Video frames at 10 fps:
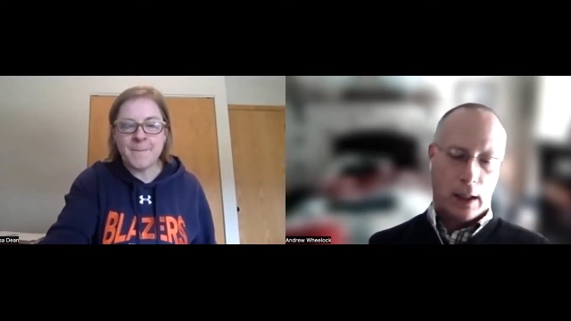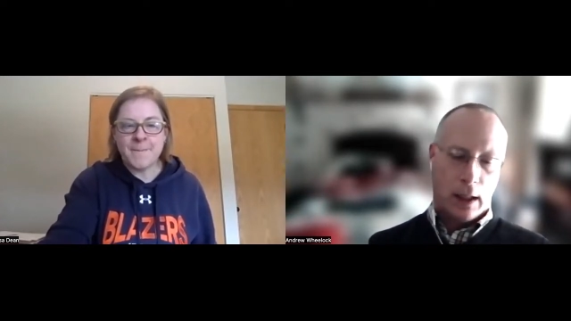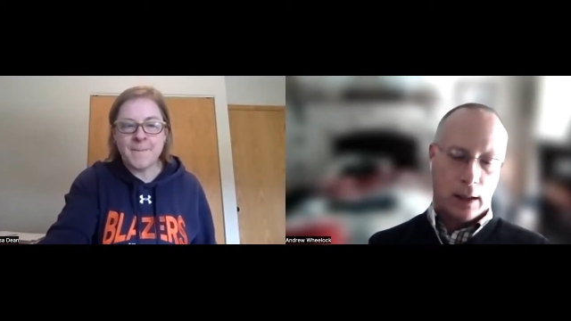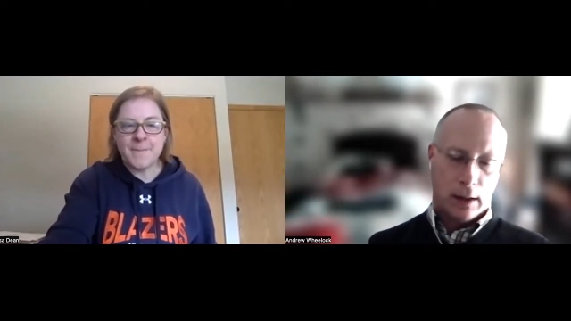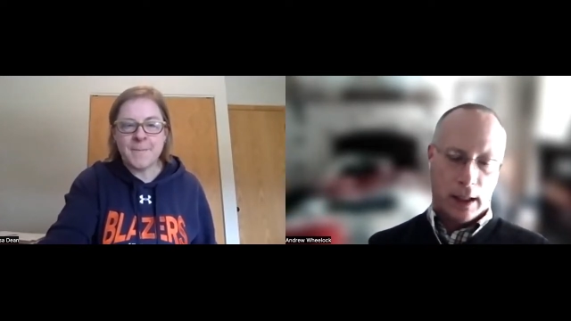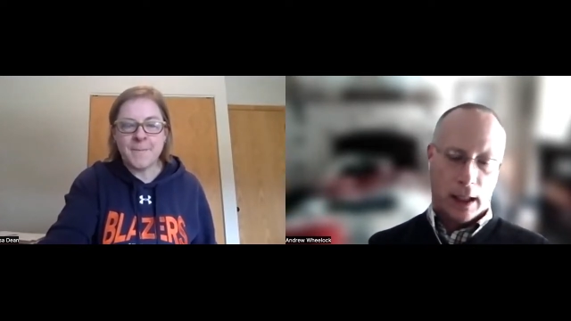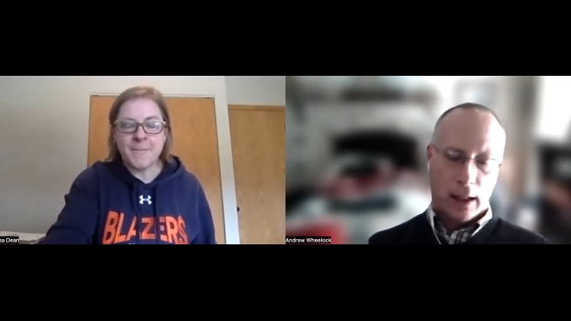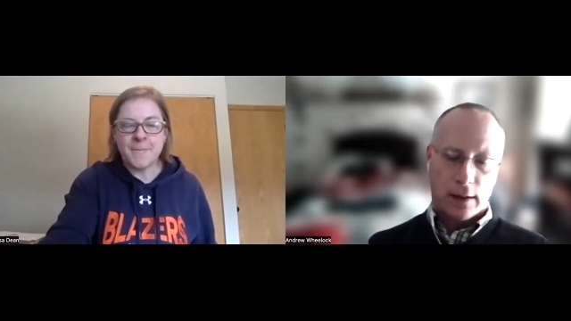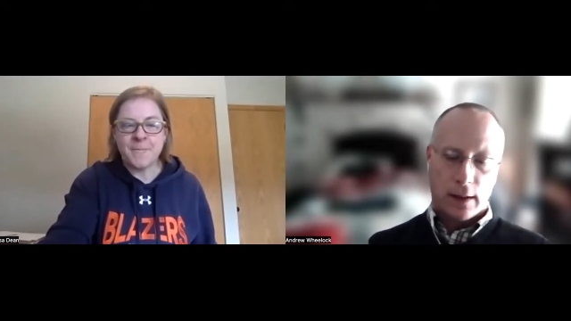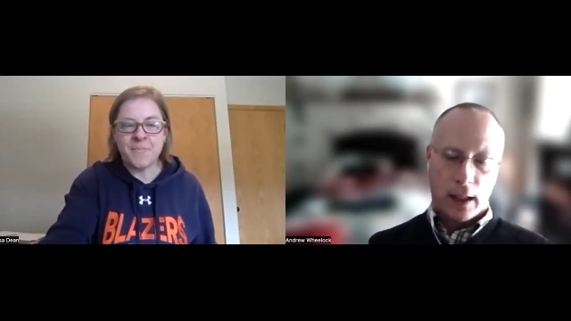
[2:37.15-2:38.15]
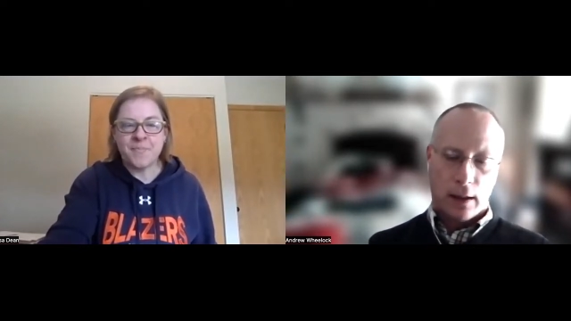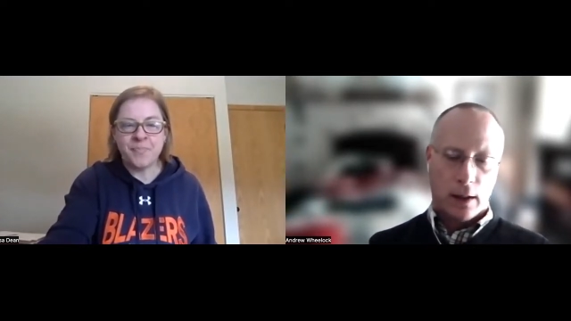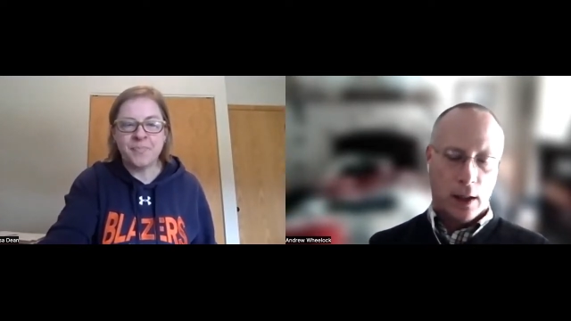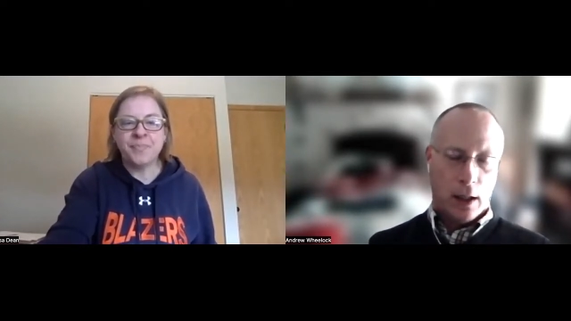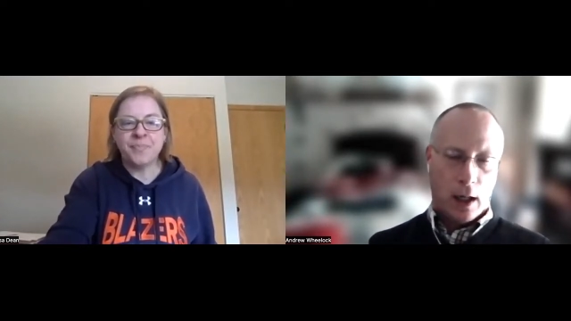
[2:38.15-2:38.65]
Speaker 1: uh, link that
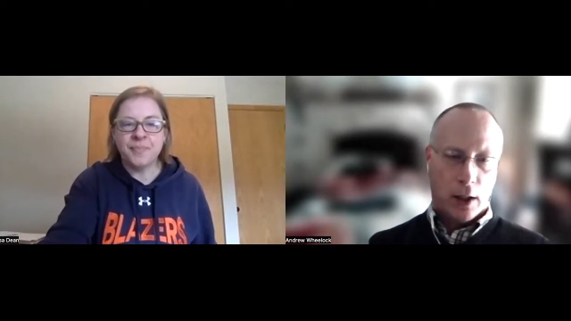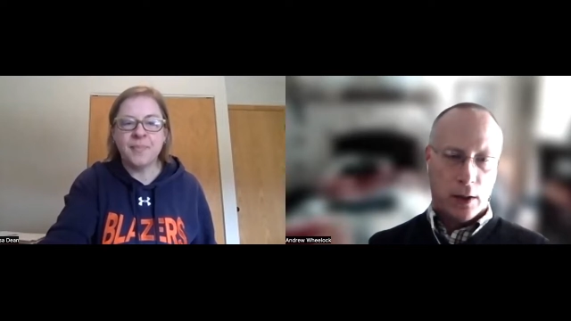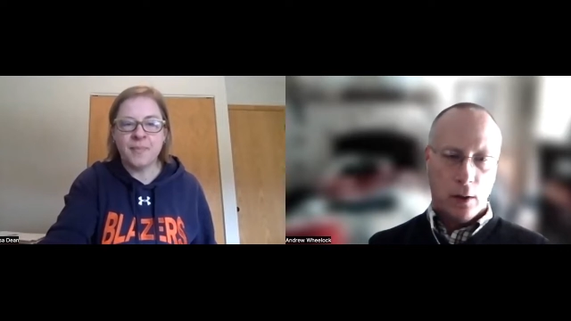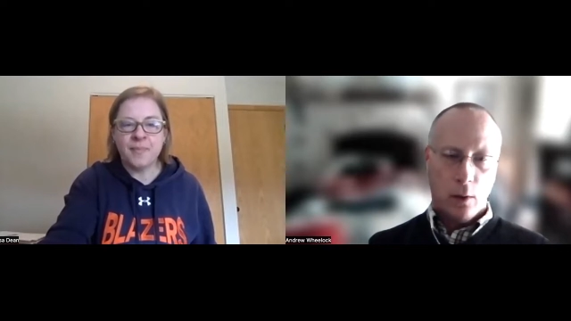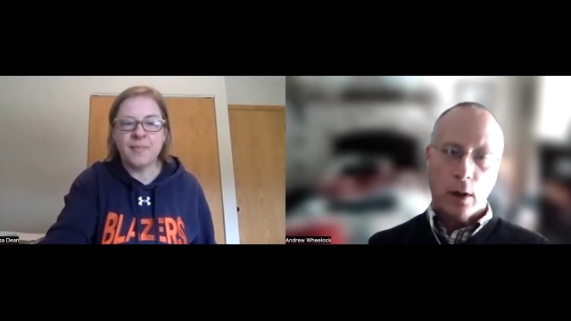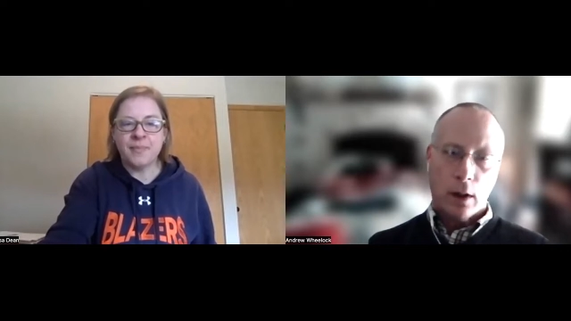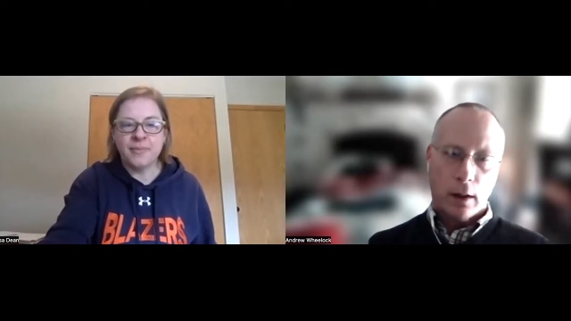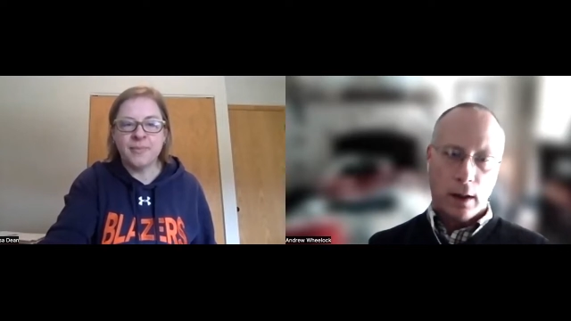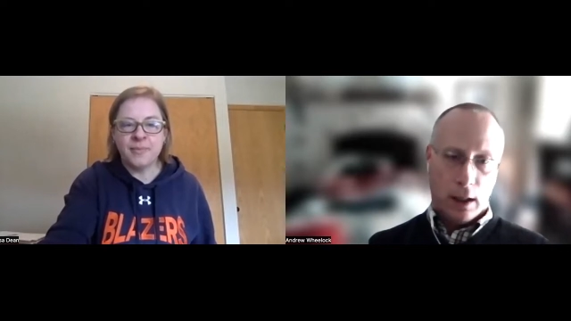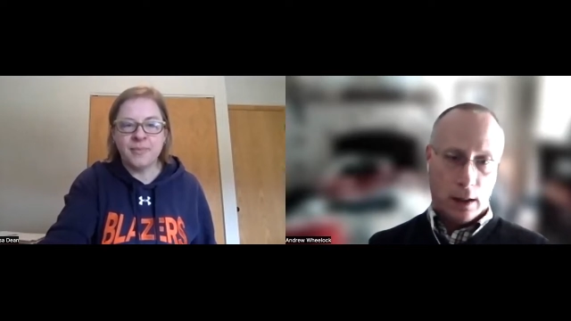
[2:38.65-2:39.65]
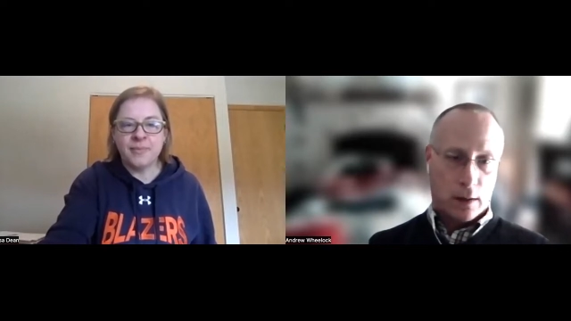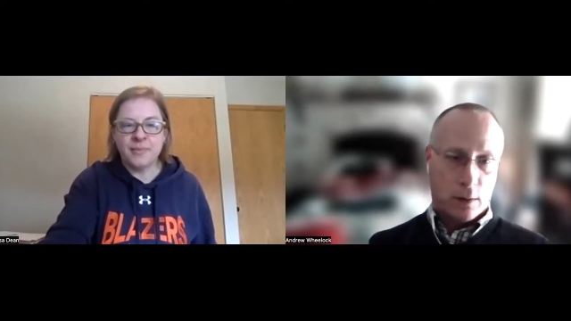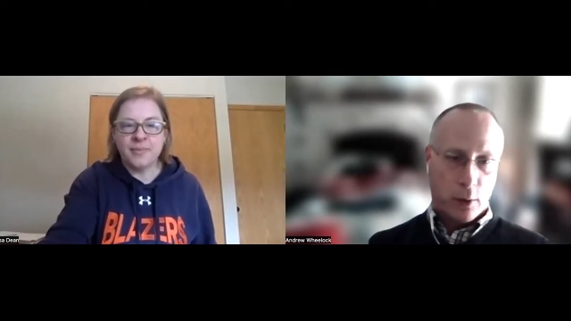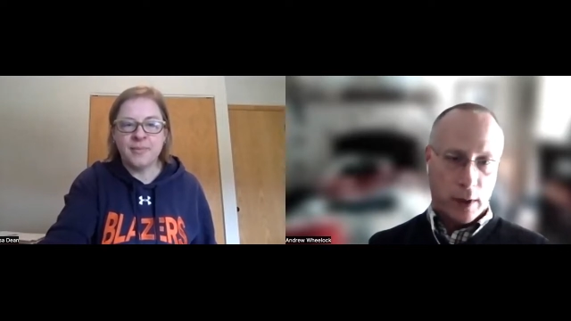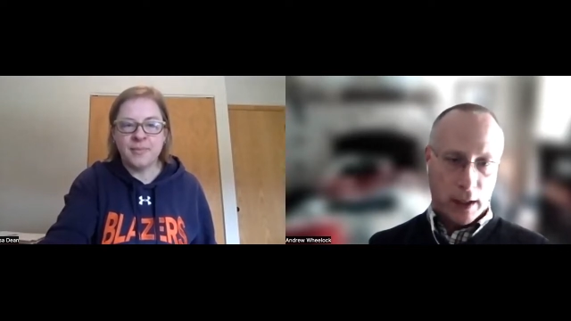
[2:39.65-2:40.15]
said uh, you were the
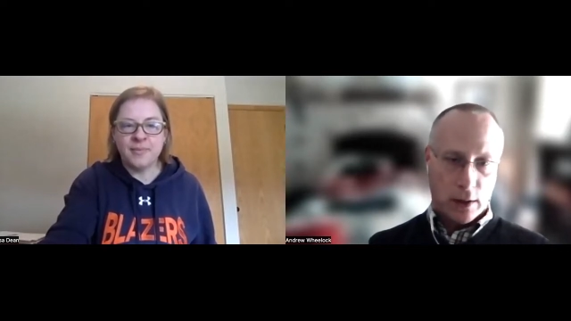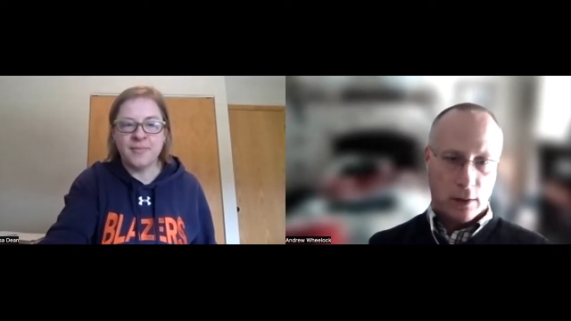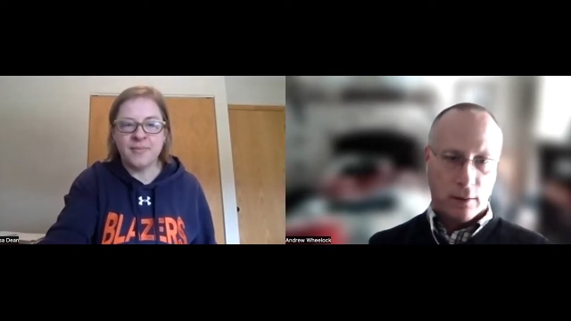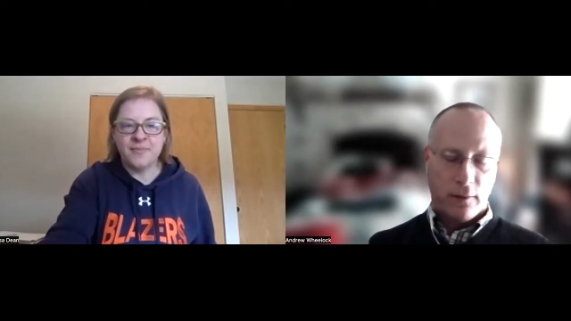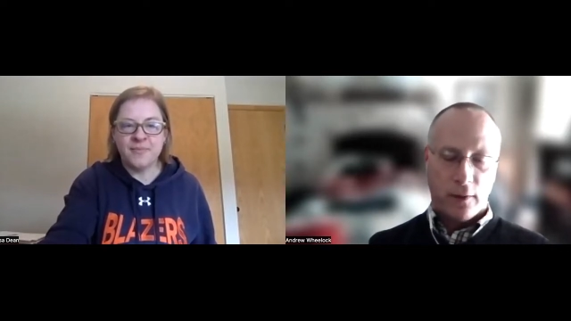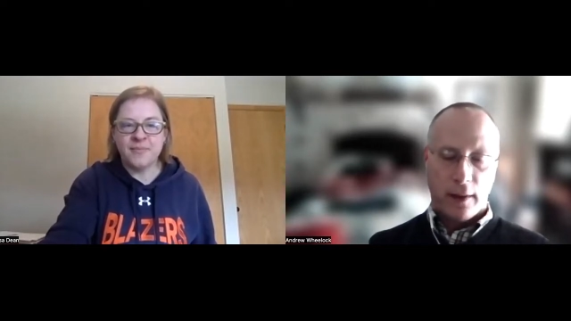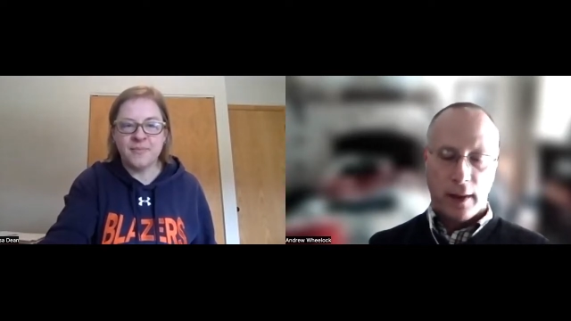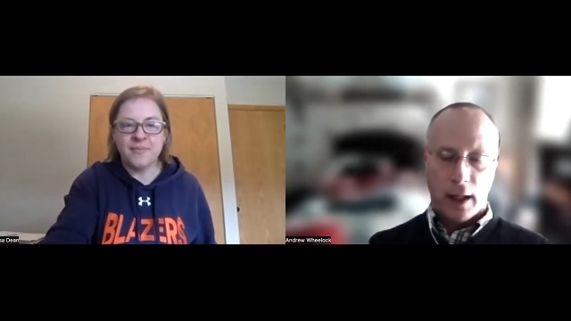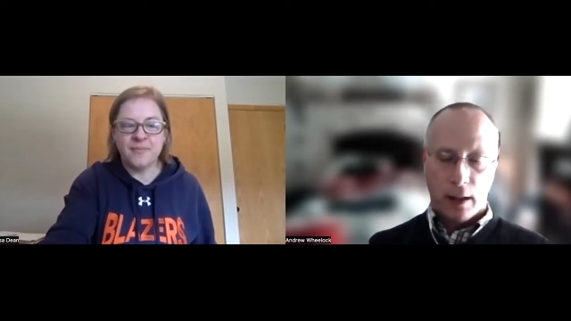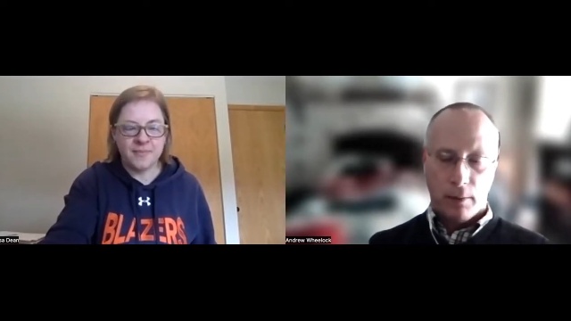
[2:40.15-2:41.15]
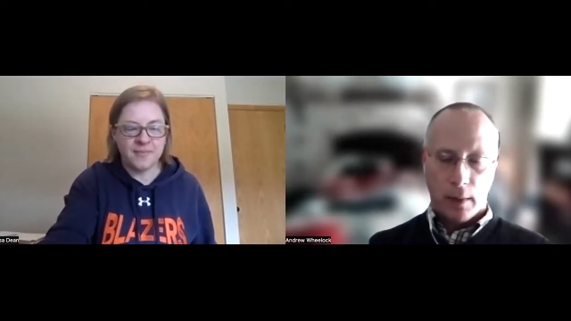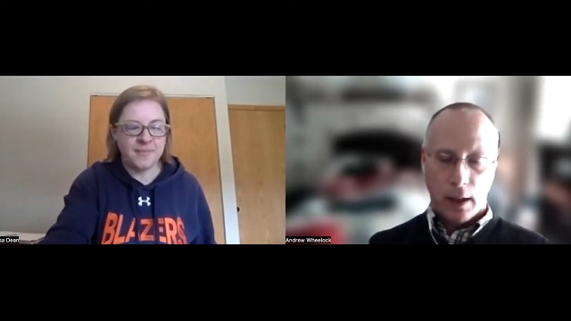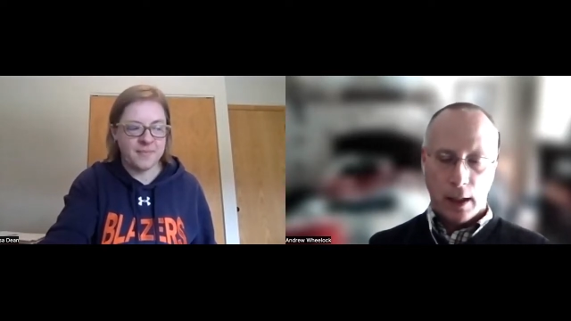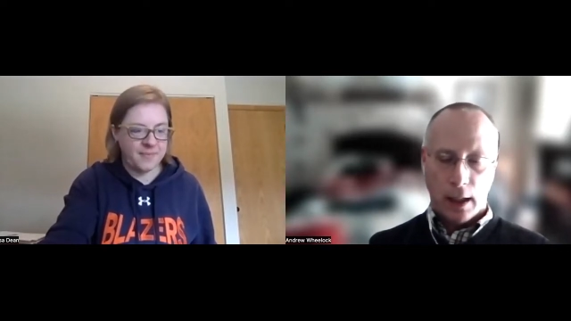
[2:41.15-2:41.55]
inspiration for them.